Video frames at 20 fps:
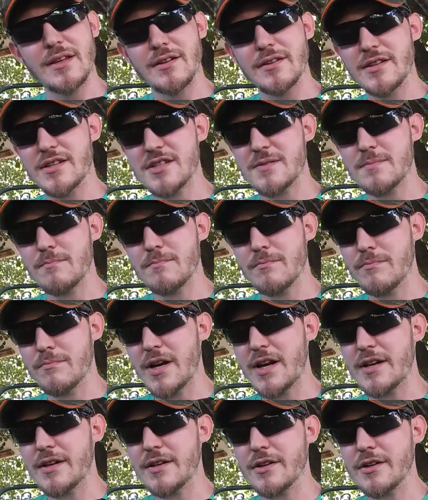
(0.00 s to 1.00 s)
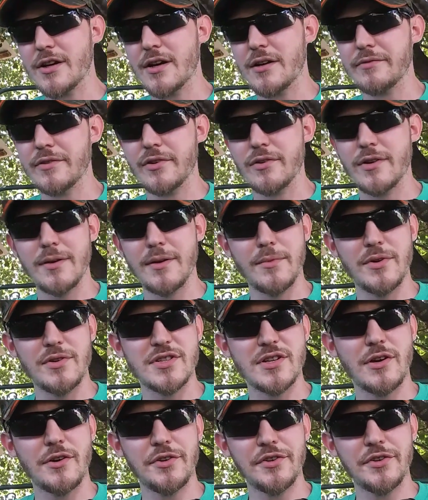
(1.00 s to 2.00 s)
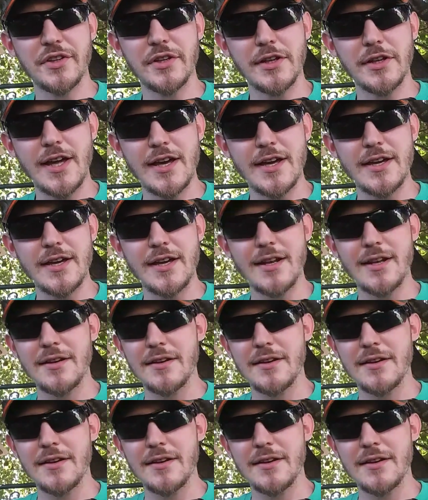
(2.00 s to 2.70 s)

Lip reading: this brand of coffee creamer is called Delight,